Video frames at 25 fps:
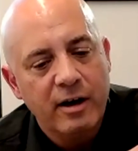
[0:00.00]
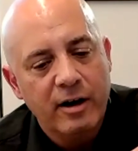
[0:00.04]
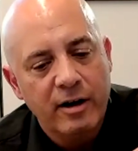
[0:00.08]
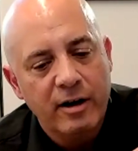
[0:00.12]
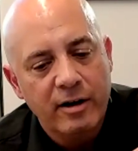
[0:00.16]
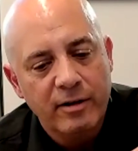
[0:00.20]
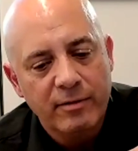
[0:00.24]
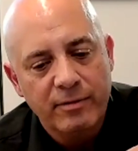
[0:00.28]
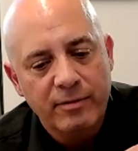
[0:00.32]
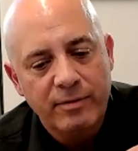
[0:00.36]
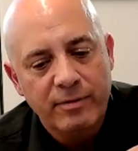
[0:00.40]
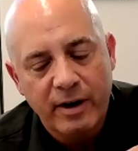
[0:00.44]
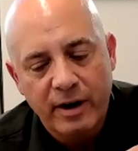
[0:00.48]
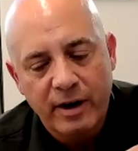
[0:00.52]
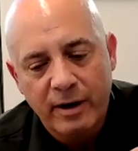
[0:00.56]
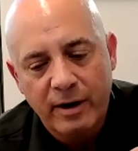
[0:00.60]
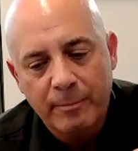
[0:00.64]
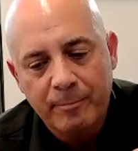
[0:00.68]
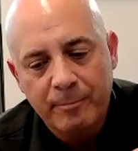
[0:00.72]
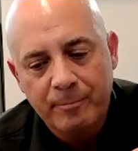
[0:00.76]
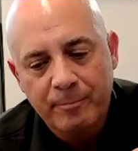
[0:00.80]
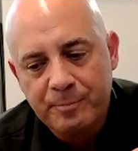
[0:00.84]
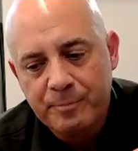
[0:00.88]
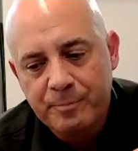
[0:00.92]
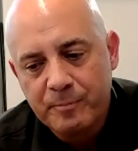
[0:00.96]
of
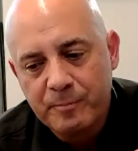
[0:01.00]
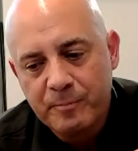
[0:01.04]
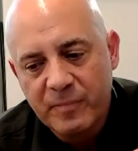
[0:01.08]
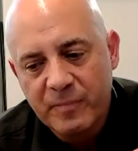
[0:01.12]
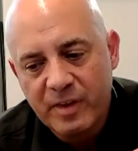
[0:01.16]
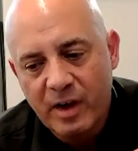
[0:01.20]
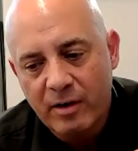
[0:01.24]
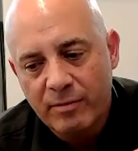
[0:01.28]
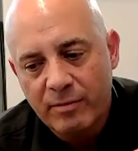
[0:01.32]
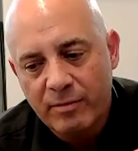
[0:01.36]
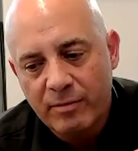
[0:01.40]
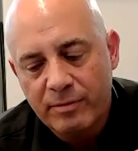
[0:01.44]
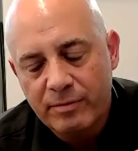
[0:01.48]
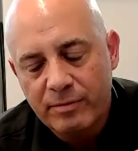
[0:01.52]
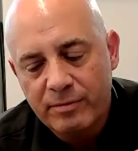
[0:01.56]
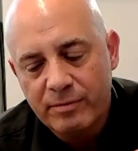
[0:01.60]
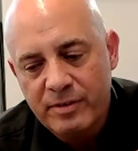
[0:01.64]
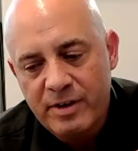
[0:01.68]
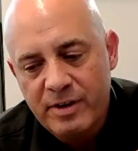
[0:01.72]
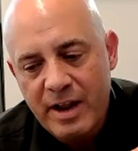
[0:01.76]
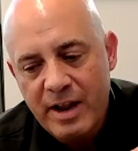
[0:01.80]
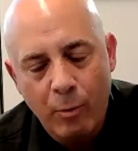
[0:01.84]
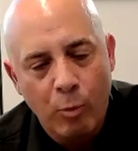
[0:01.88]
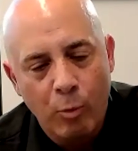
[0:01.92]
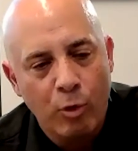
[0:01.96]

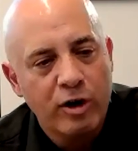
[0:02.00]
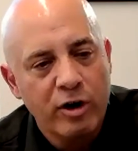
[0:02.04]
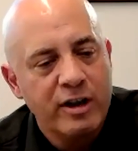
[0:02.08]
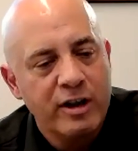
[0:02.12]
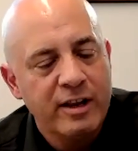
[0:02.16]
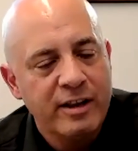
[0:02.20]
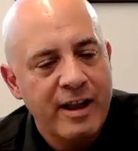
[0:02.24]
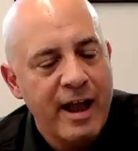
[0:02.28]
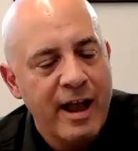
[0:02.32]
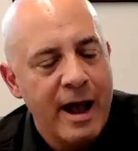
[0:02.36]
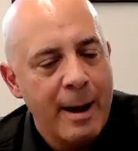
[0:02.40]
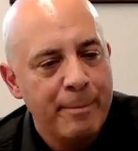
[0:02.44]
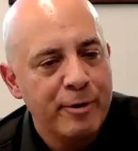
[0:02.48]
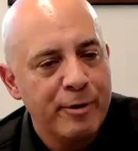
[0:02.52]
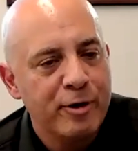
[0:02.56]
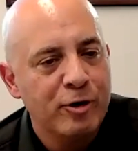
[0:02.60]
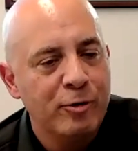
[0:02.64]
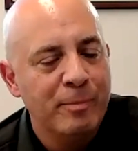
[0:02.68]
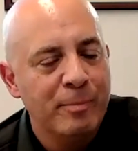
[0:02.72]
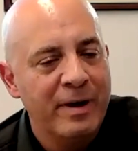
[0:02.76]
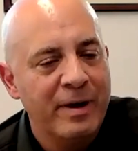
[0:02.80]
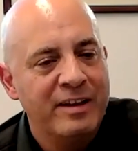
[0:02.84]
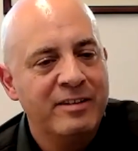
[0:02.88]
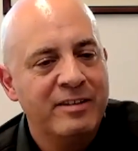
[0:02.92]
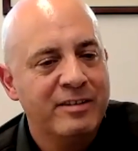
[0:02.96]
net working capital
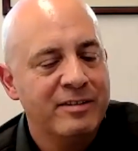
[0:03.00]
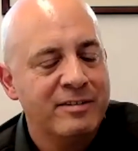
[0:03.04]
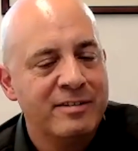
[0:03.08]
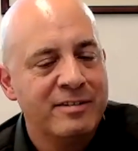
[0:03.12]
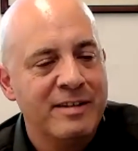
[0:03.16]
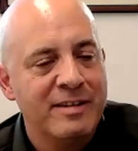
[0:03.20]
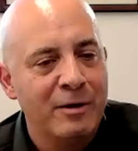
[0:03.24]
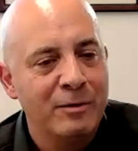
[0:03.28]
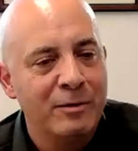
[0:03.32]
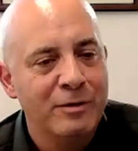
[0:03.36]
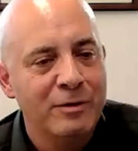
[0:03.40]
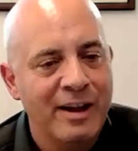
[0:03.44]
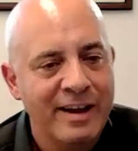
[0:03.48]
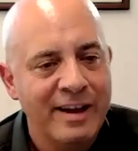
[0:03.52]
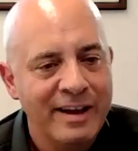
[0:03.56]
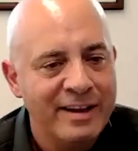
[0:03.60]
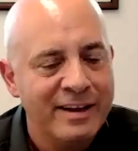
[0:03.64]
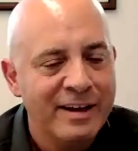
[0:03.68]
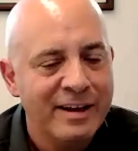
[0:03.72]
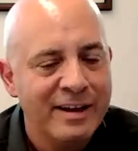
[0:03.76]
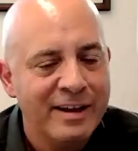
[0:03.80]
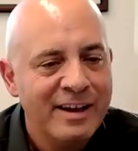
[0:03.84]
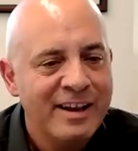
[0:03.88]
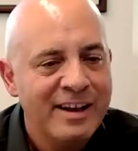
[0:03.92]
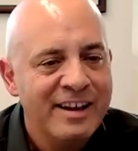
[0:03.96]
makes it sound
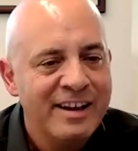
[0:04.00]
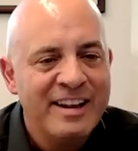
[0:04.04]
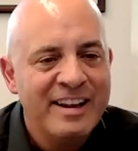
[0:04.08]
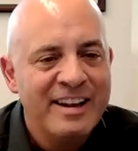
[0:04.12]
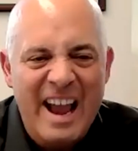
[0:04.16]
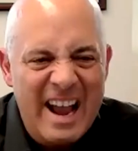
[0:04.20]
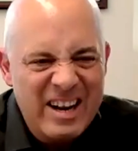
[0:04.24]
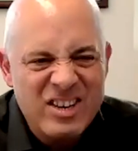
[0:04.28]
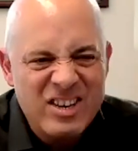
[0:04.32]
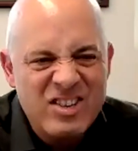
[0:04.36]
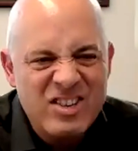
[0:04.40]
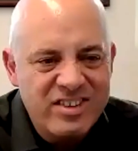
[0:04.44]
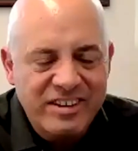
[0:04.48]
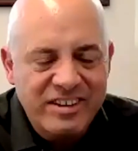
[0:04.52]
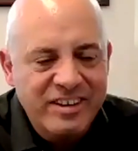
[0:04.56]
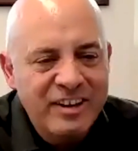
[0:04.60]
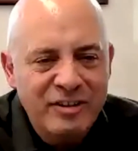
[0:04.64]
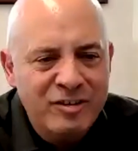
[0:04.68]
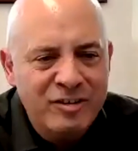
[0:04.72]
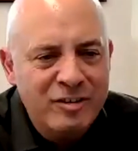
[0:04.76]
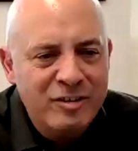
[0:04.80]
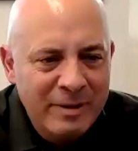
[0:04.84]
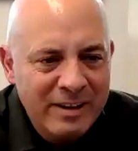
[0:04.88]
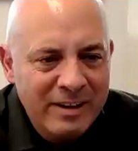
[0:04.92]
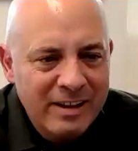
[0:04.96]
like cash that
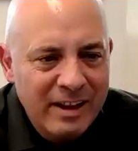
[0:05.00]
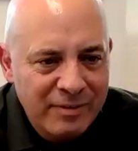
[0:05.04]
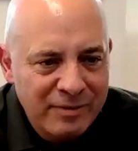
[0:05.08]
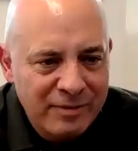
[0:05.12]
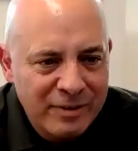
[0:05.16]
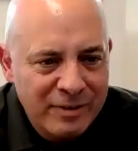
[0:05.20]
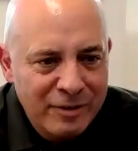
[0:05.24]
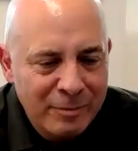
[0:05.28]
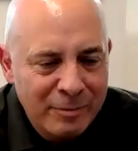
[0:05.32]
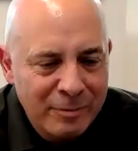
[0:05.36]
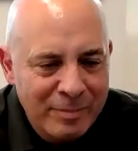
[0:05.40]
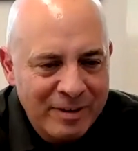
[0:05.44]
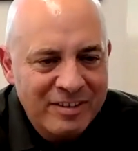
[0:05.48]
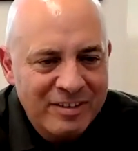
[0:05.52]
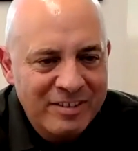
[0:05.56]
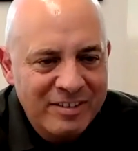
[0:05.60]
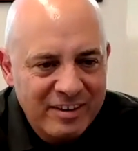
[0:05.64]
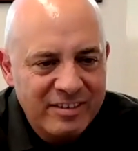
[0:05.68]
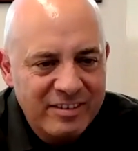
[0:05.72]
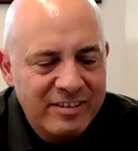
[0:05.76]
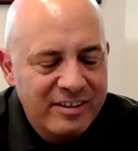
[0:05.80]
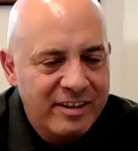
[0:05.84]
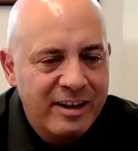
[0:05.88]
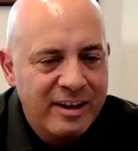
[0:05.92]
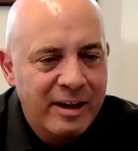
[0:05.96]
needs to be left in the
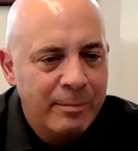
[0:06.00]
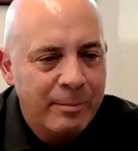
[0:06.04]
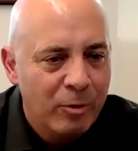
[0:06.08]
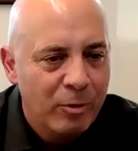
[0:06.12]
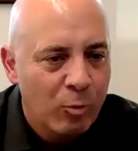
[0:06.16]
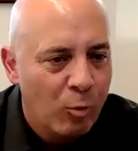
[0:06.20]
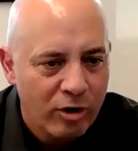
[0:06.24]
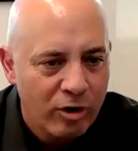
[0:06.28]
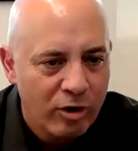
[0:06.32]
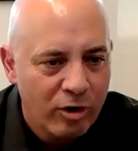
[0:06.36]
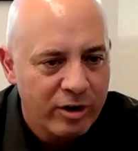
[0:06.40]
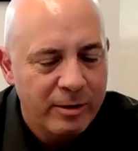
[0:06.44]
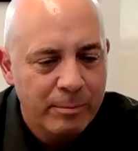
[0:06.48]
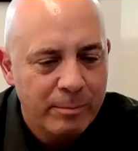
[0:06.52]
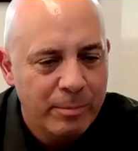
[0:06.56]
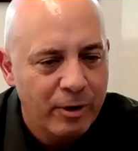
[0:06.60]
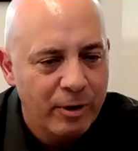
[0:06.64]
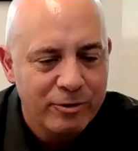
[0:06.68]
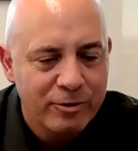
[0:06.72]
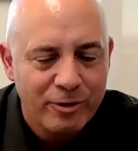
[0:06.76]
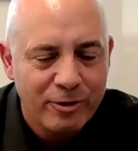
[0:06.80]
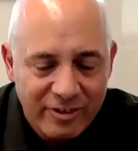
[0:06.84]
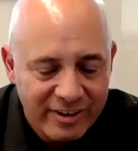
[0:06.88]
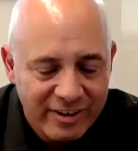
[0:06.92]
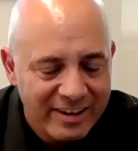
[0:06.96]
business to keep it working
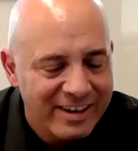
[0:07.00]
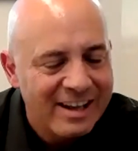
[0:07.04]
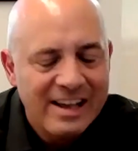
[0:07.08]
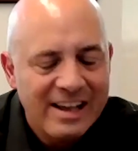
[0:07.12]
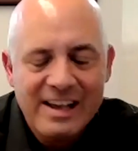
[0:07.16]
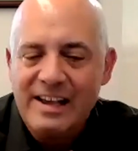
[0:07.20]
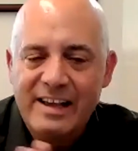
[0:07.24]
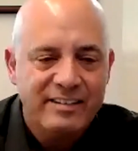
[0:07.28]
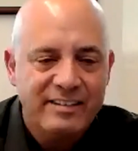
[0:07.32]
post-closing.